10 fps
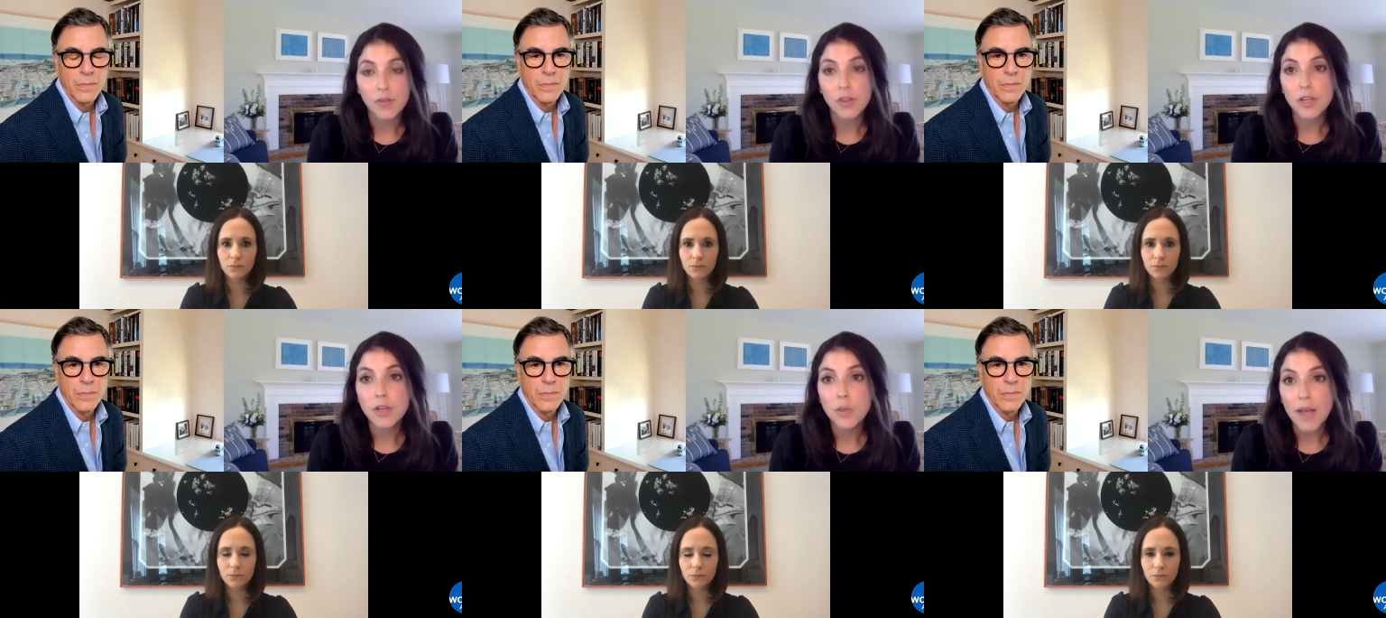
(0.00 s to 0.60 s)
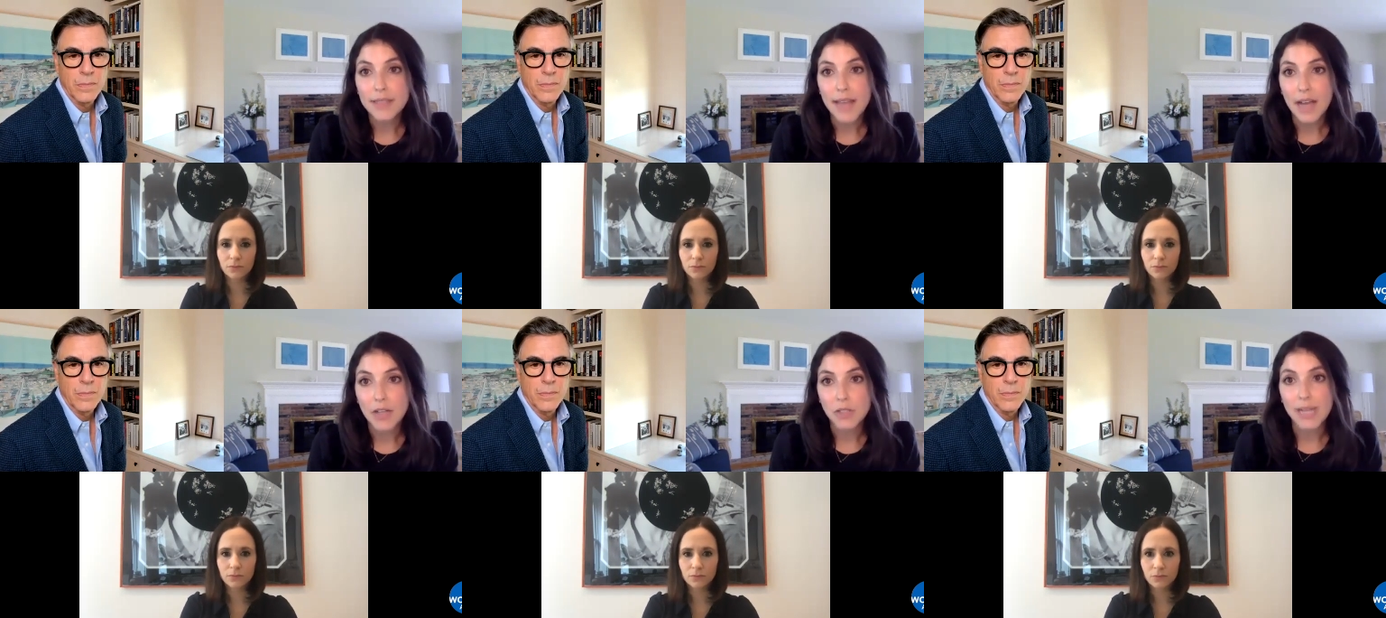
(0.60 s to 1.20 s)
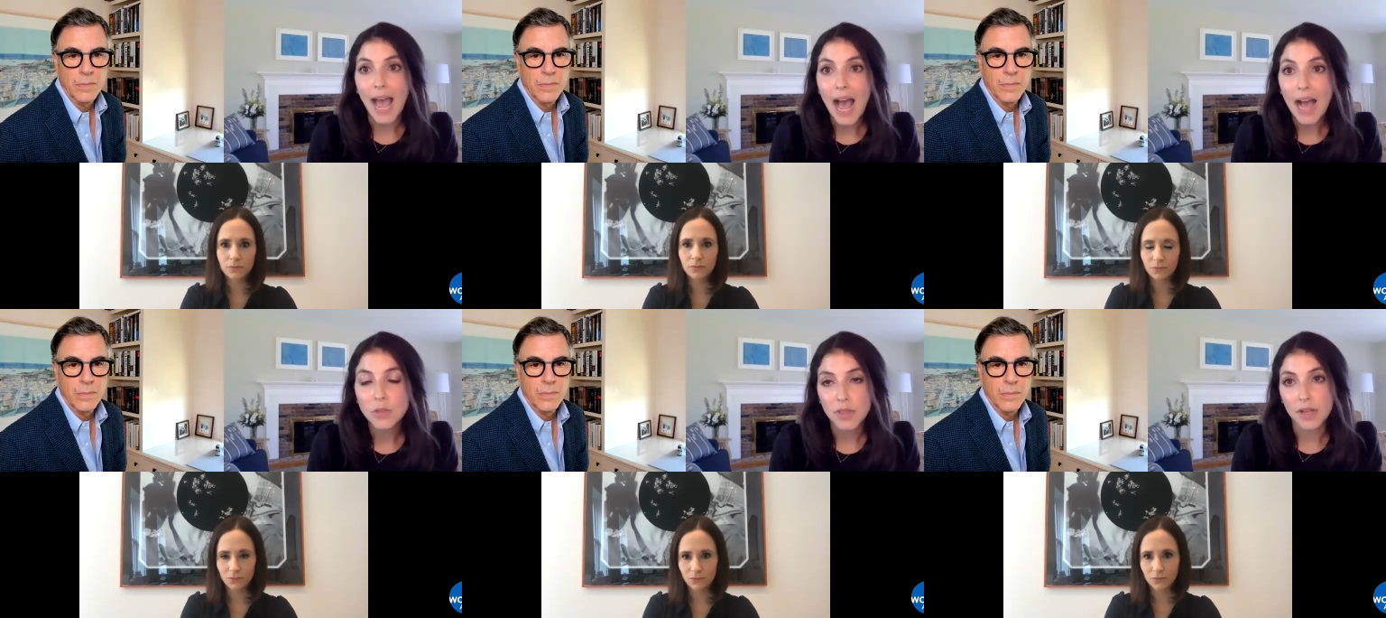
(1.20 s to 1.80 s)
Speaker 1: for the US to actually
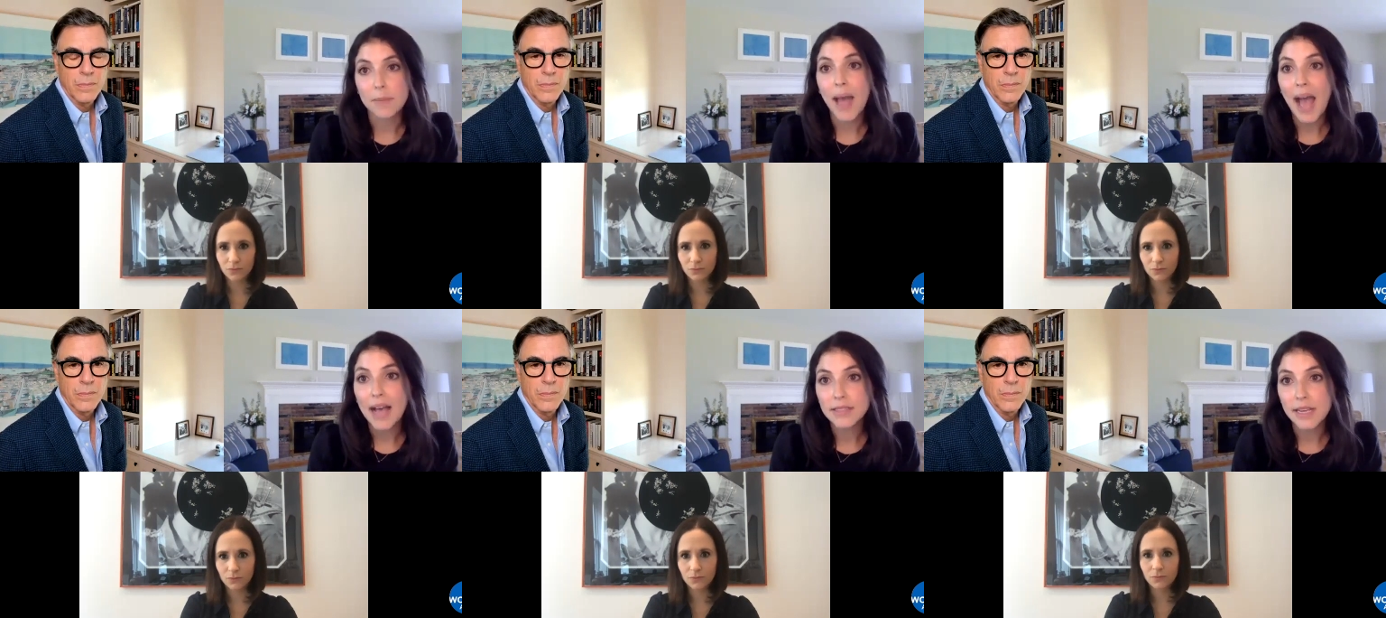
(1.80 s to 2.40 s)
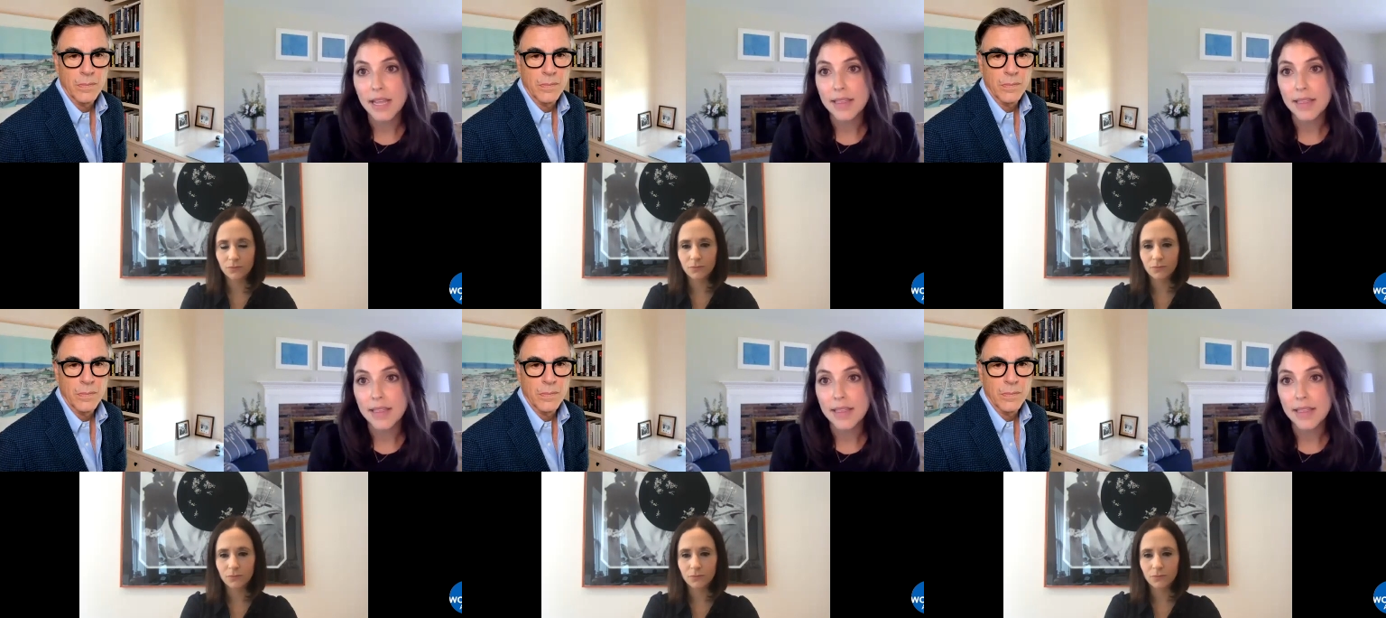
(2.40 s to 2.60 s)
act with a capacity